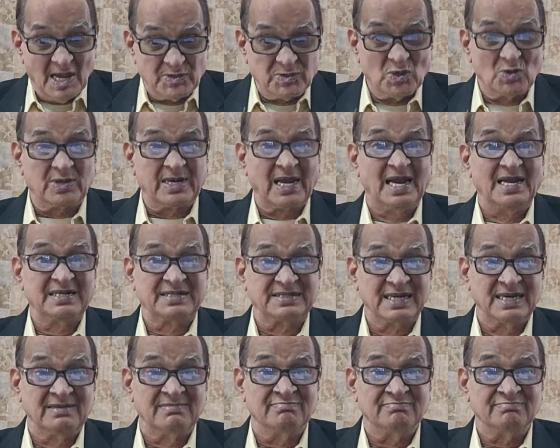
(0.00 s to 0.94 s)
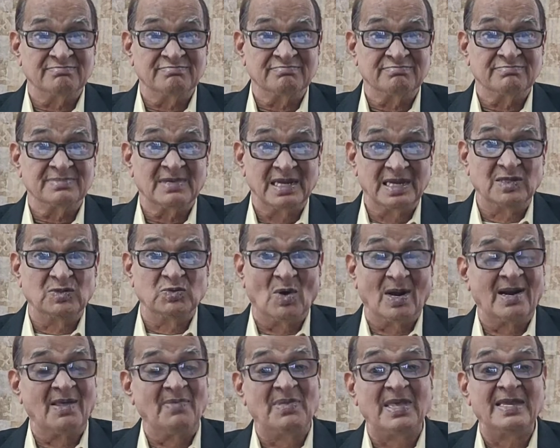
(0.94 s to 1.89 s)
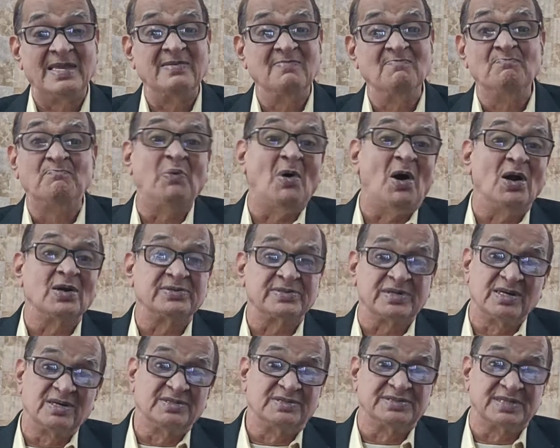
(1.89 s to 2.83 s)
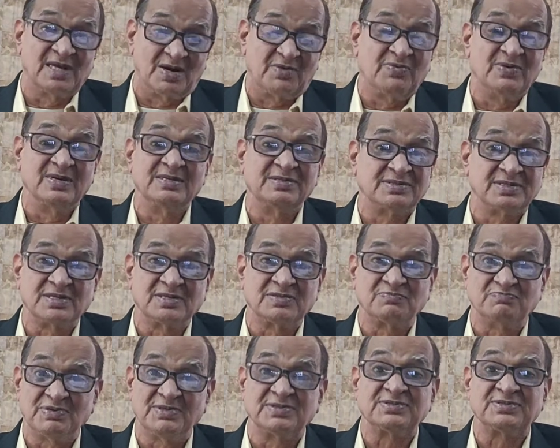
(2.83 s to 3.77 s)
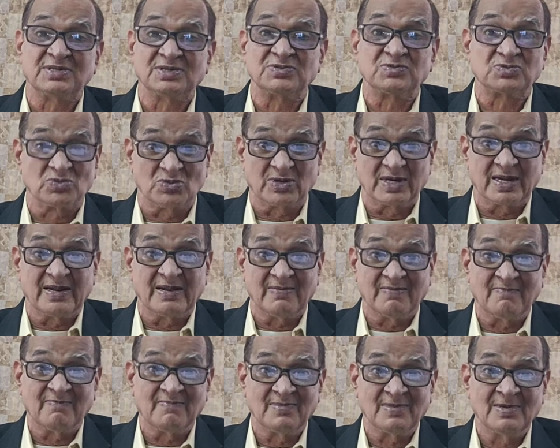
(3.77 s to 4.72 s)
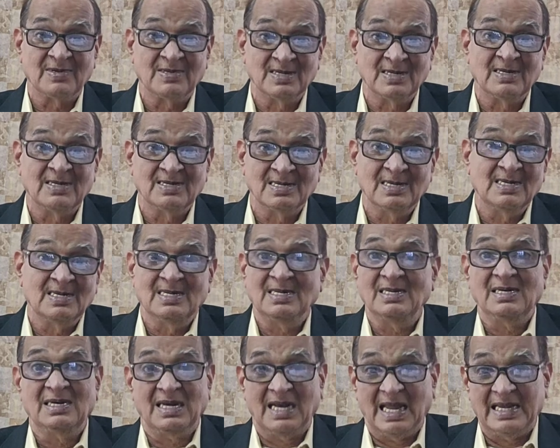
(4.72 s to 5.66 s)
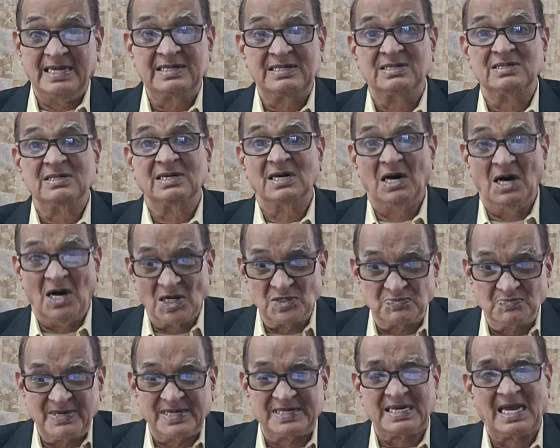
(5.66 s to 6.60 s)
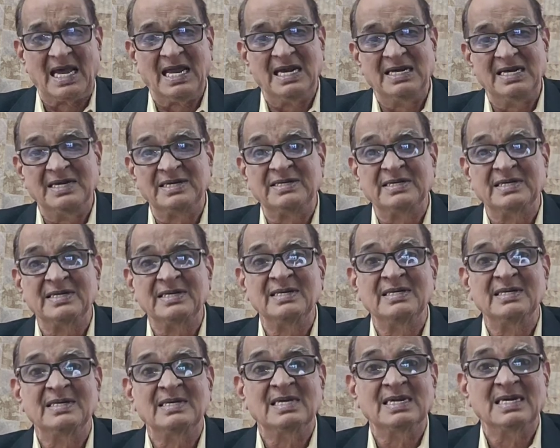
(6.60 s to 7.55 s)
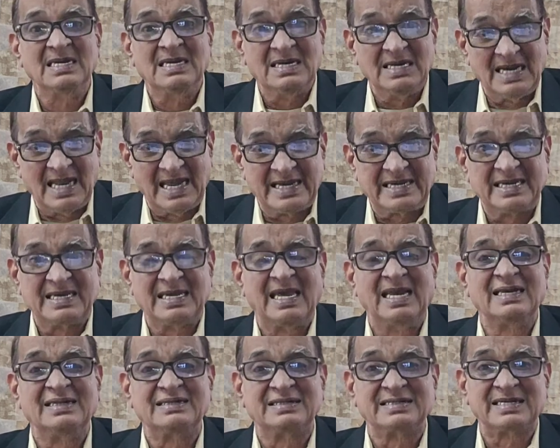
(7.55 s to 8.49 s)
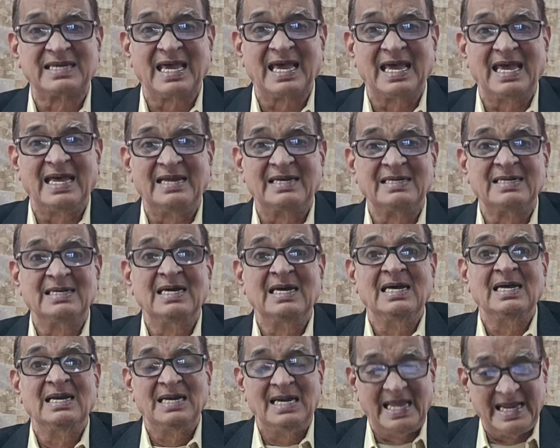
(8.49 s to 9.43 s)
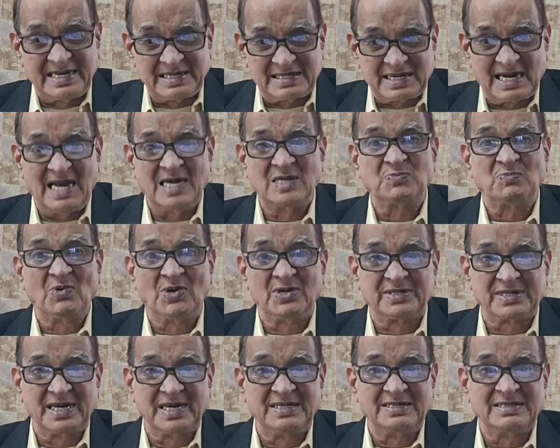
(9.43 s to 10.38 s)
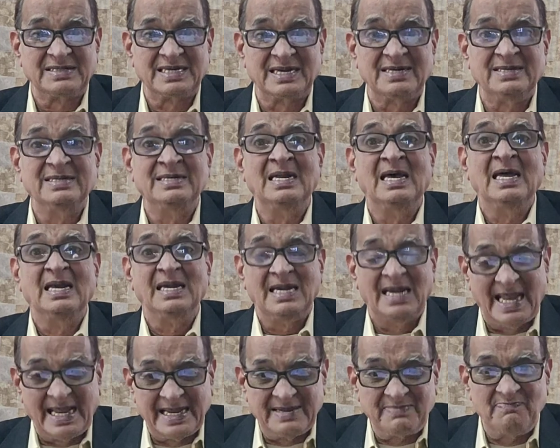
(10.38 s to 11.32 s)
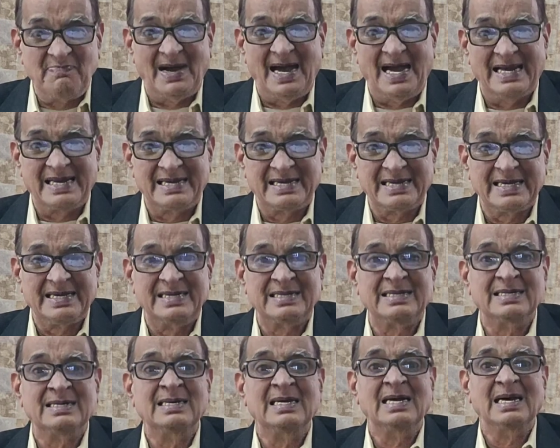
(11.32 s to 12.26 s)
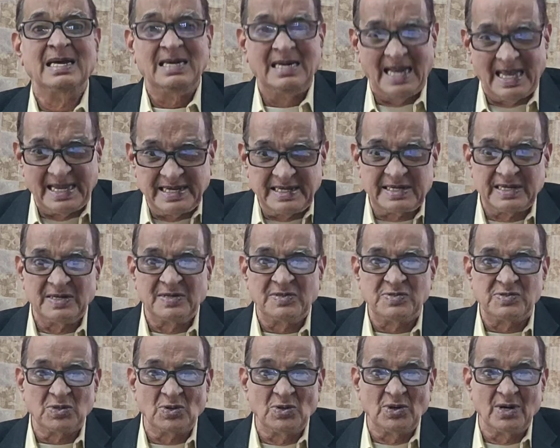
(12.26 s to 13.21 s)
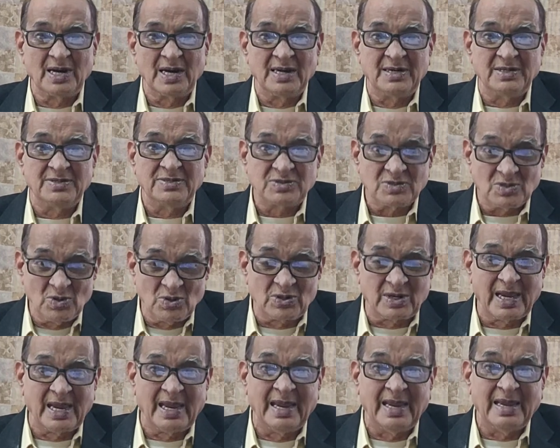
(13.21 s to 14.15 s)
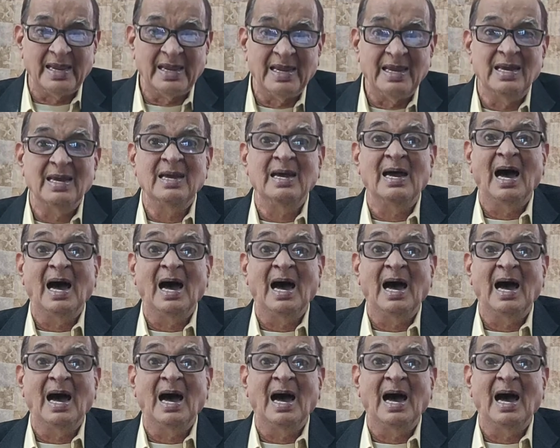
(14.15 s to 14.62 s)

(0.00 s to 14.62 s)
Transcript: education is one of the important services business today. Like uh, hospitality, like healthcare, like transportation, like banking, like insurance, okay?